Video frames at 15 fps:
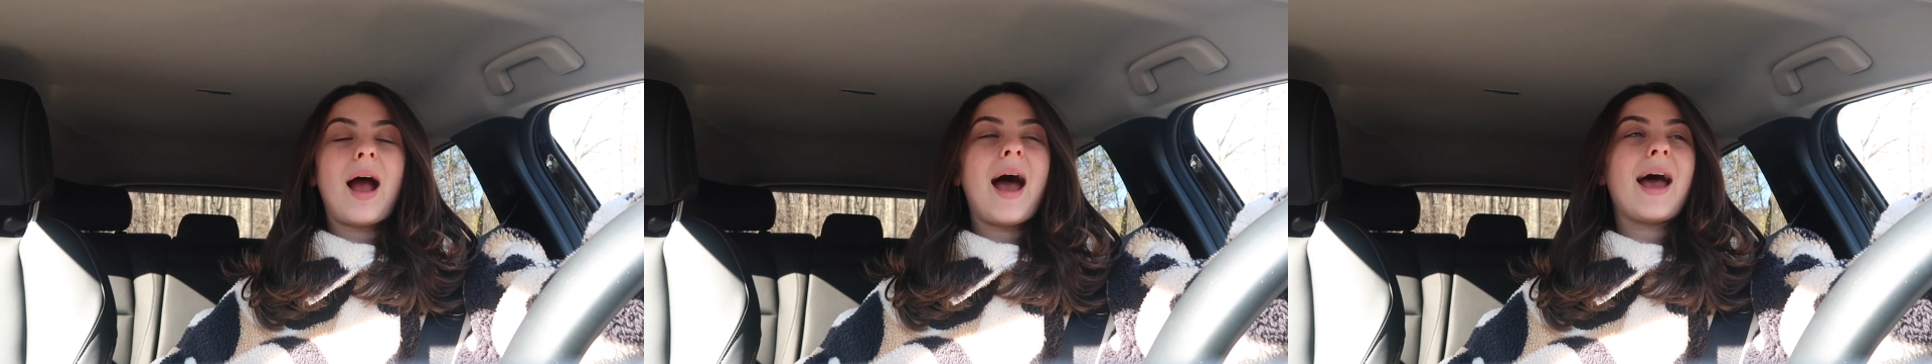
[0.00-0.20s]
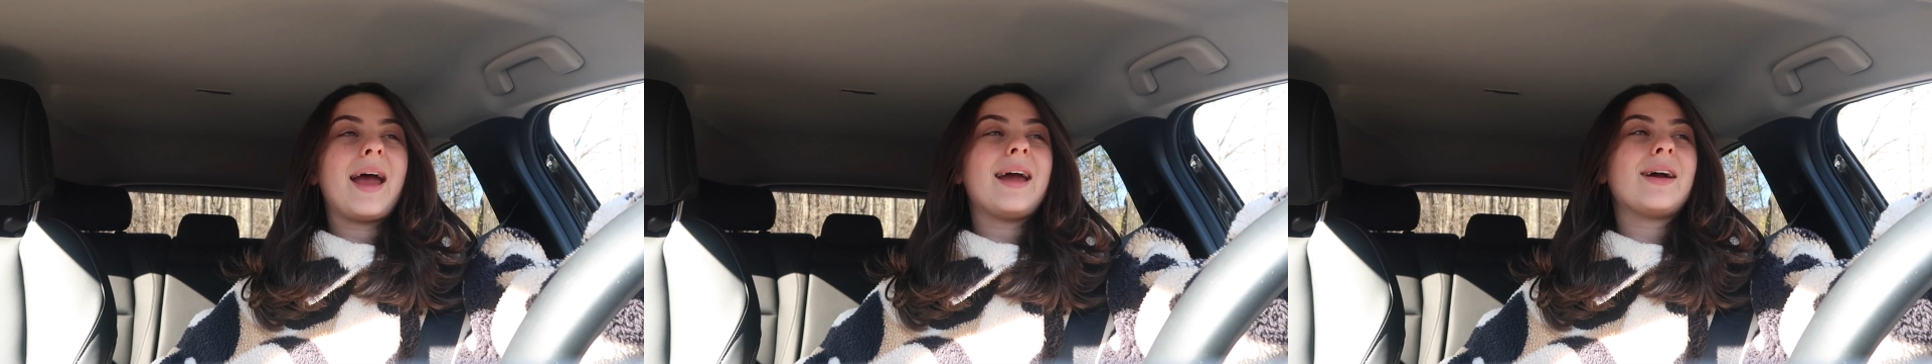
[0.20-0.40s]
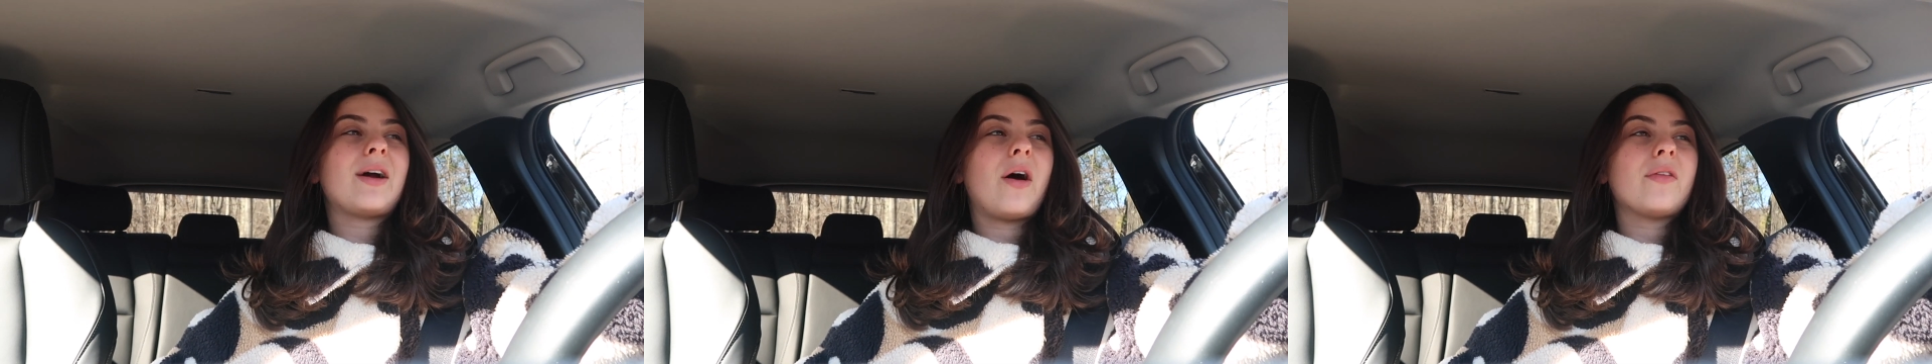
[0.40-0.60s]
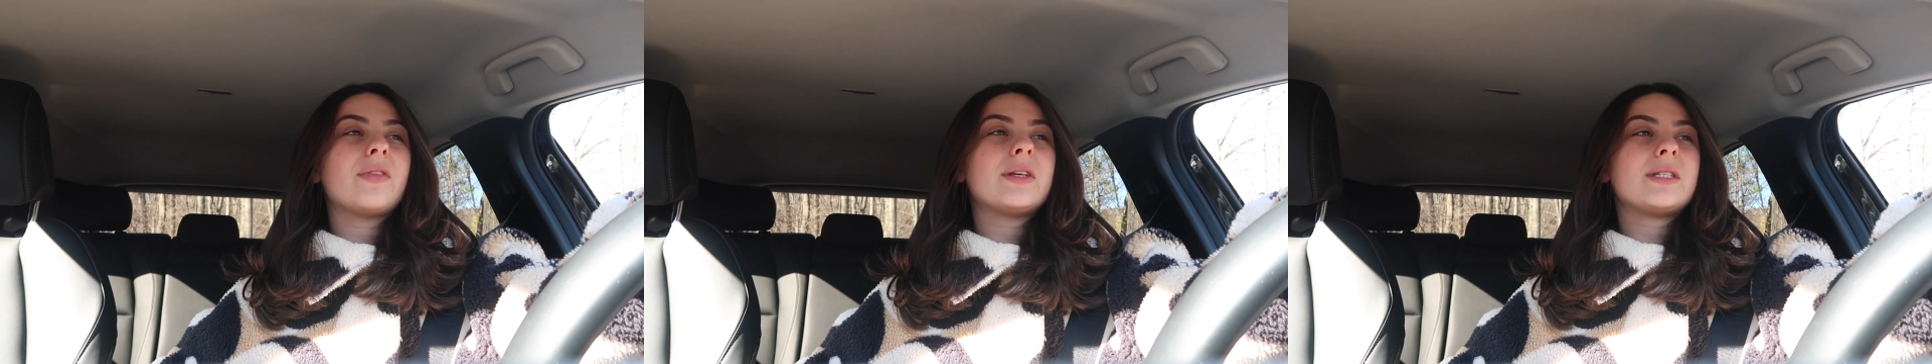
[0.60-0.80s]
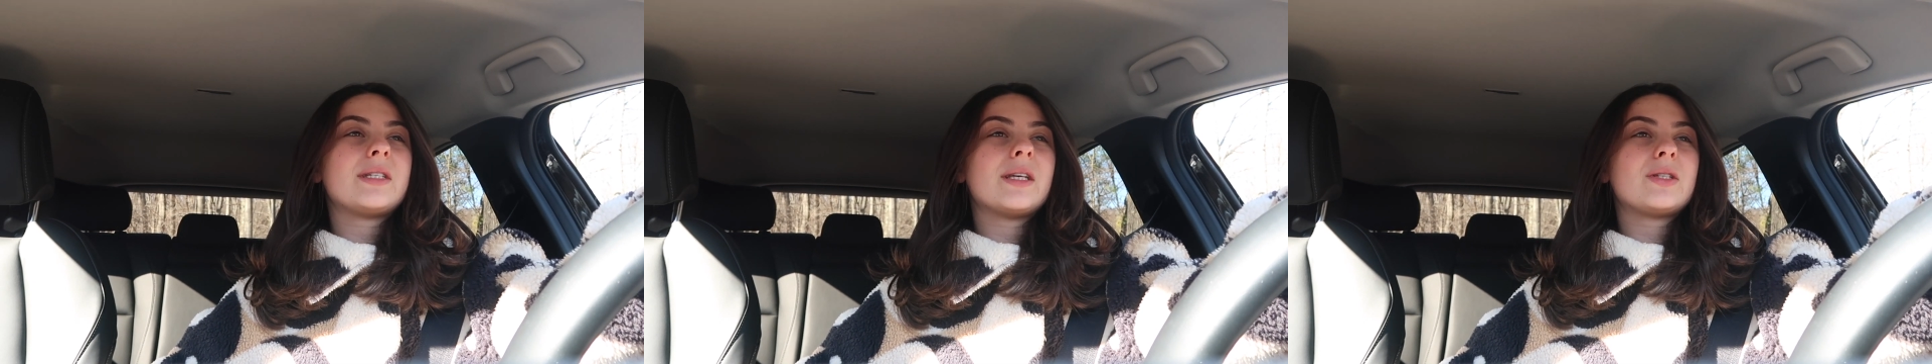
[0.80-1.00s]
I got
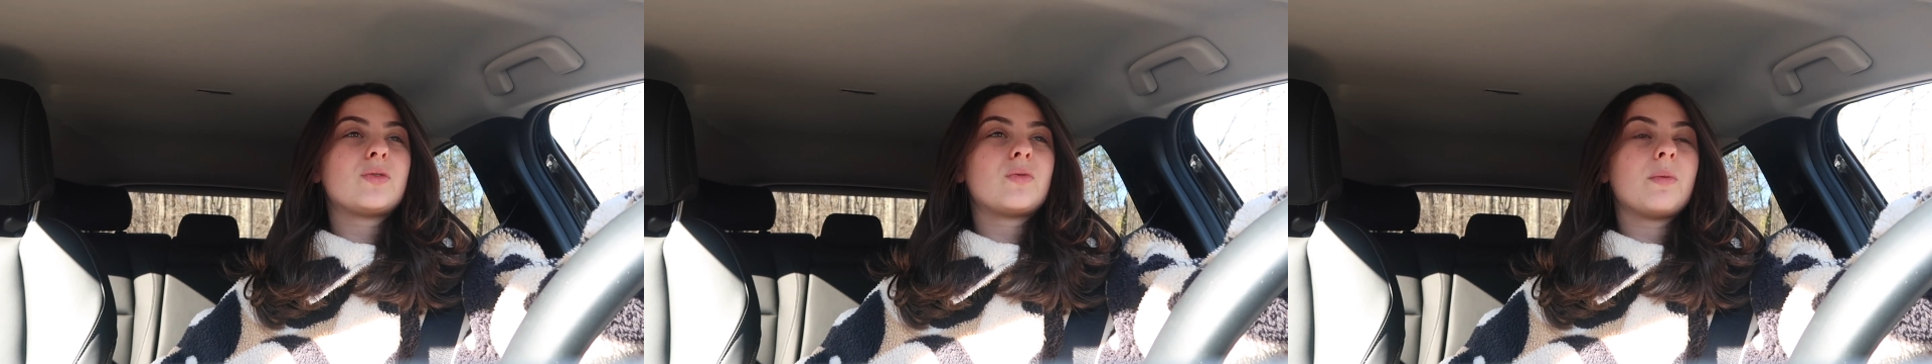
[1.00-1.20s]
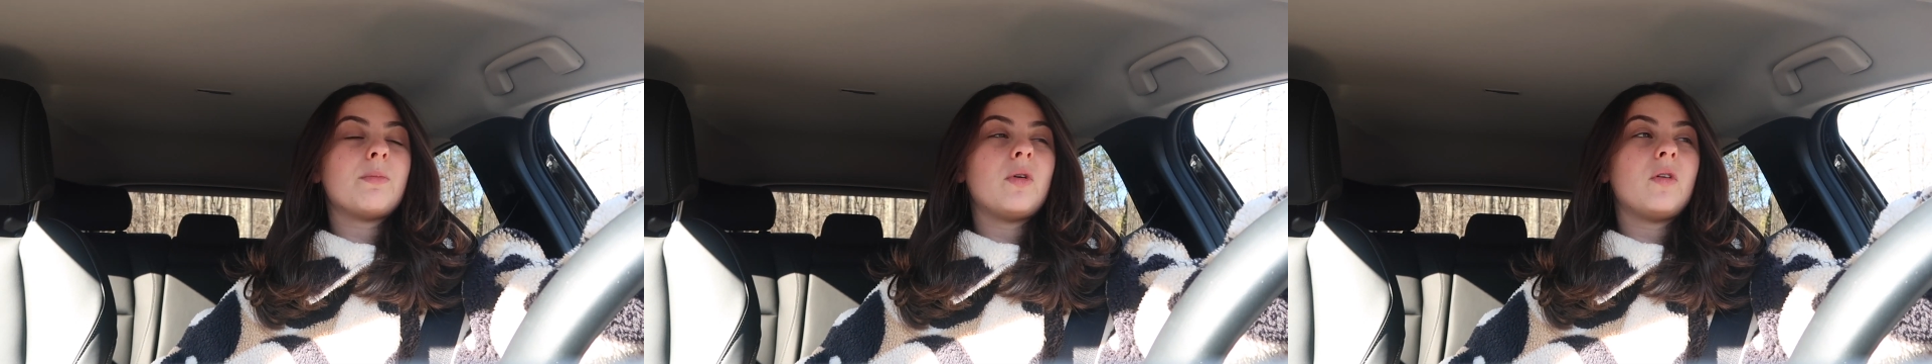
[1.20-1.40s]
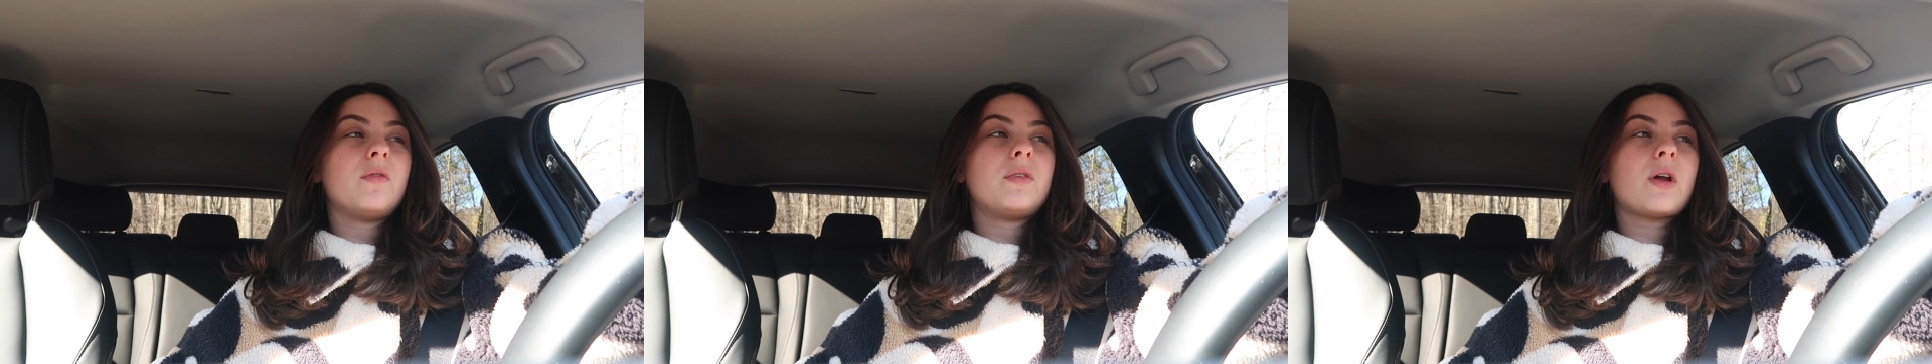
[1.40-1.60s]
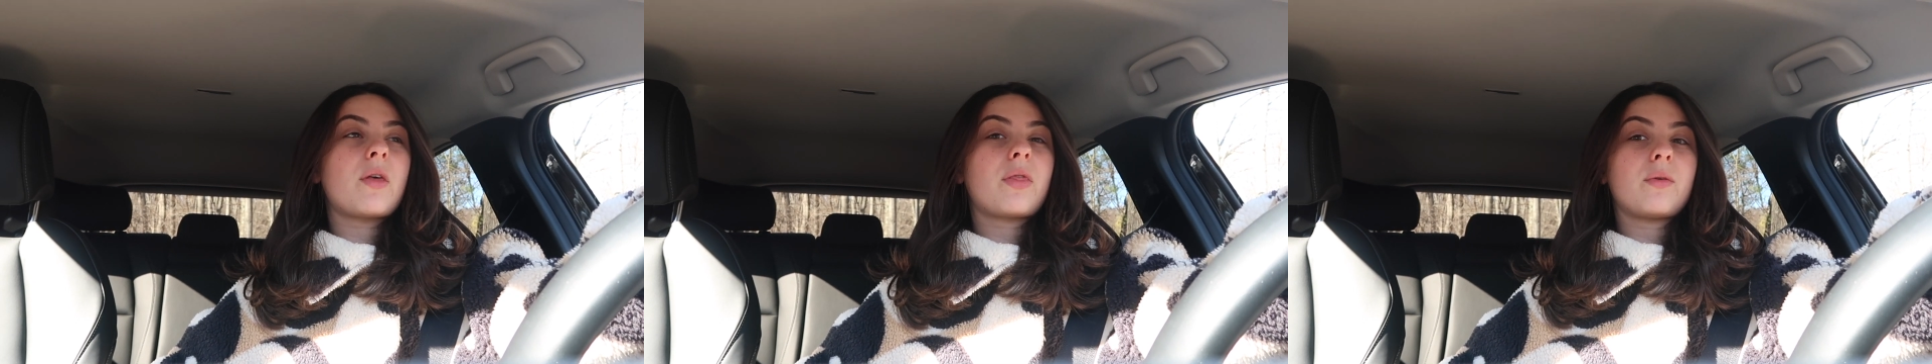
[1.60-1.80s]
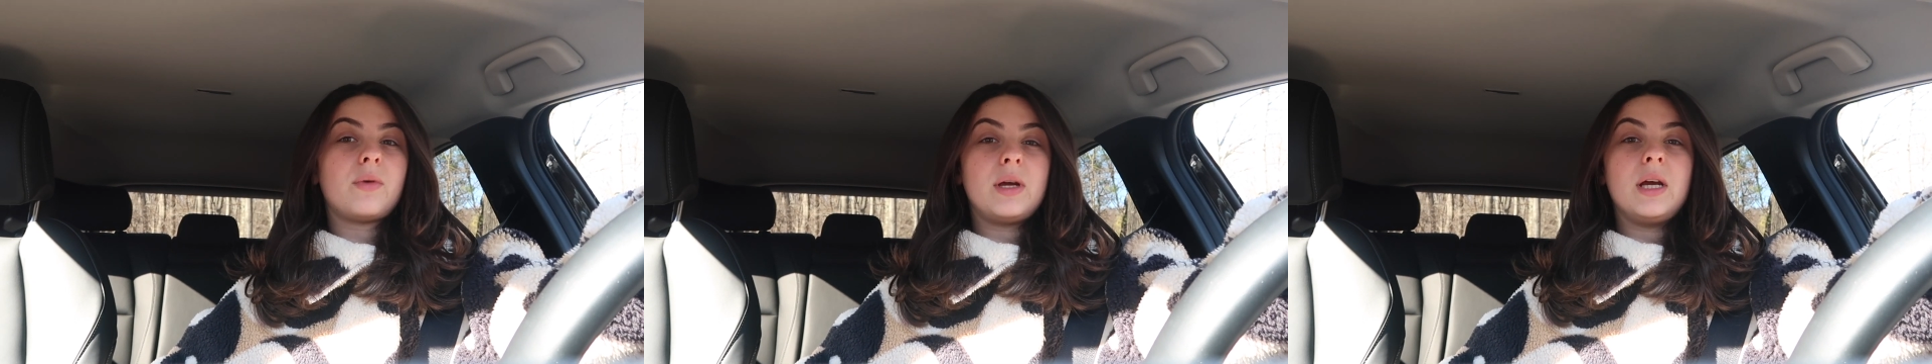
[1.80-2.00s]
this cyst removed
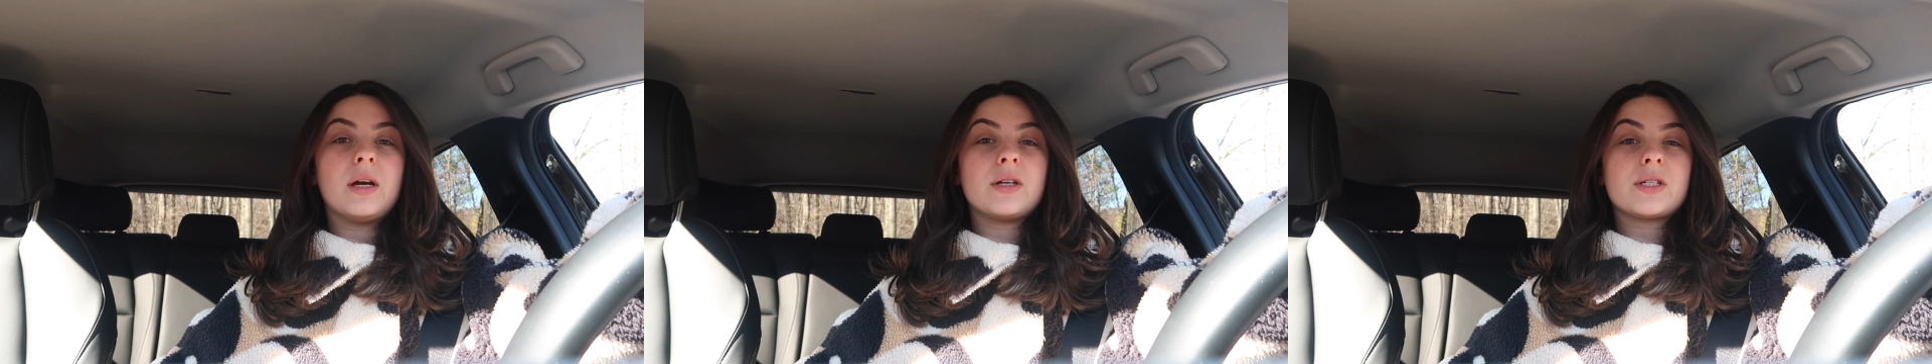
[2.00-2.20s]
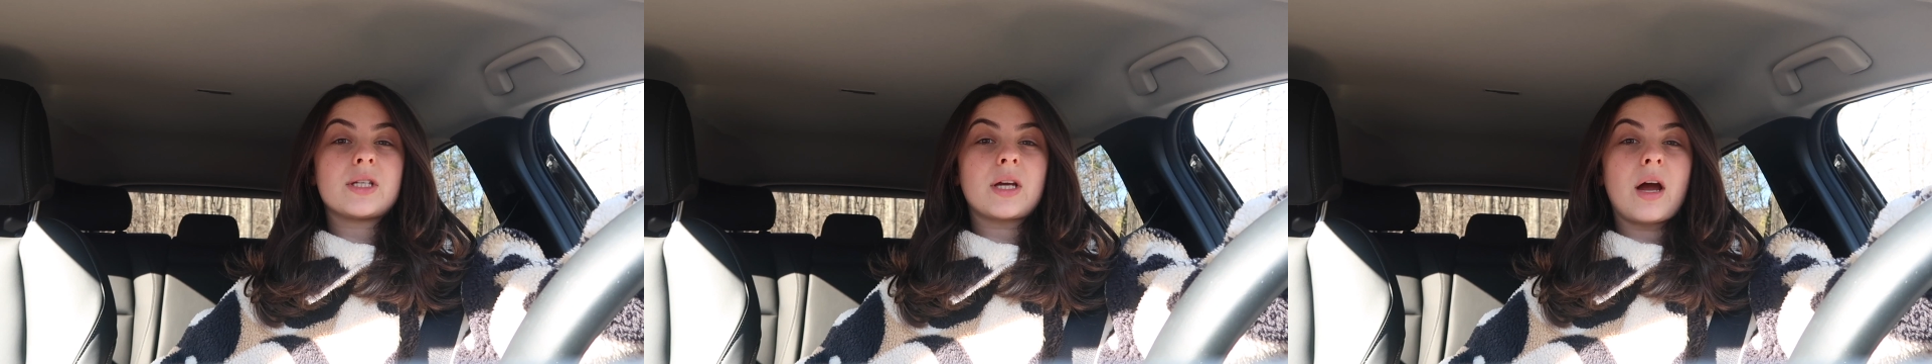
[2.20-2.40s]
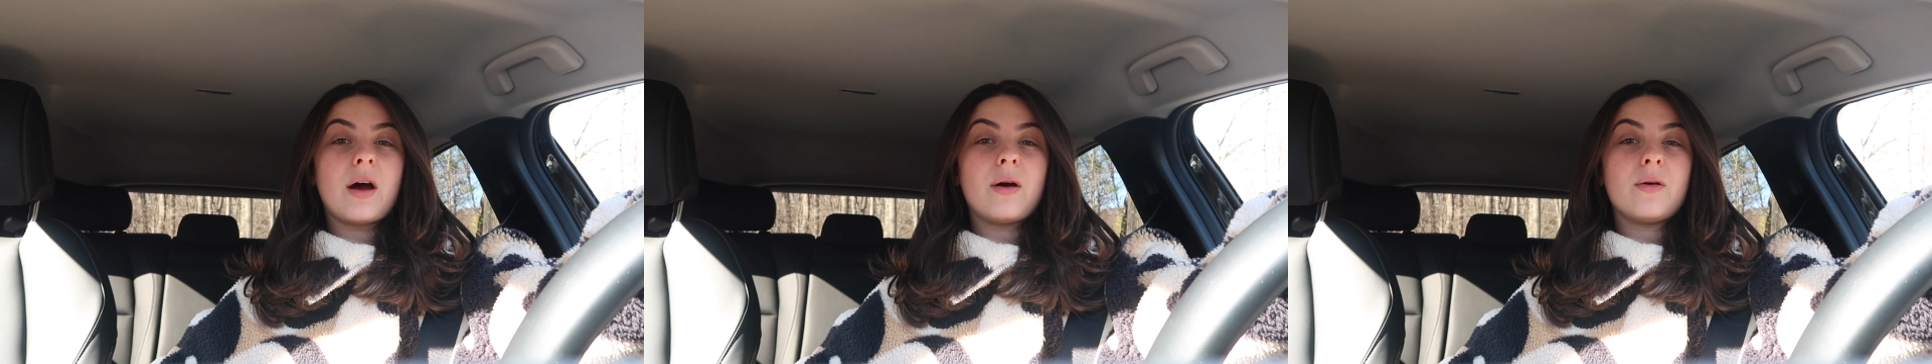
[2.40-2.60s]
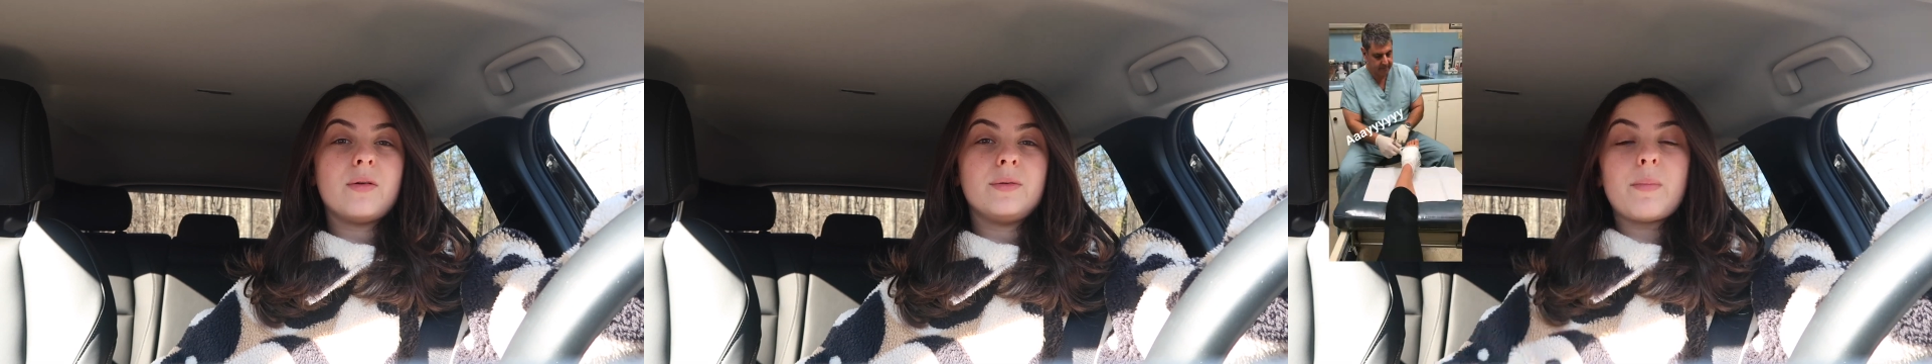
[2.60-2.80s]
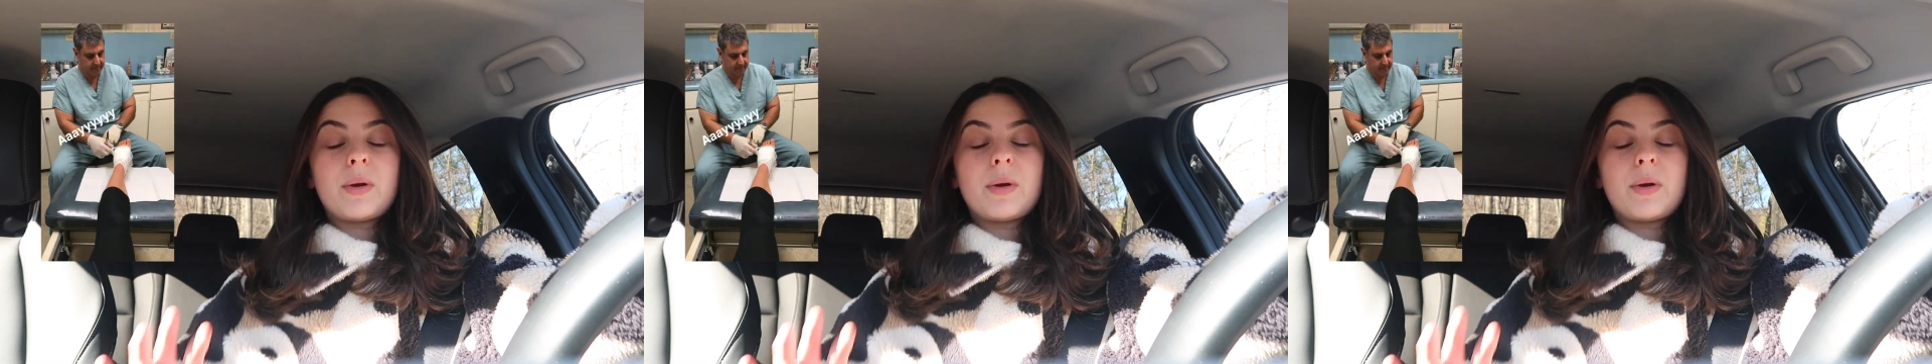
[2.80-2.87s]
3 years ago,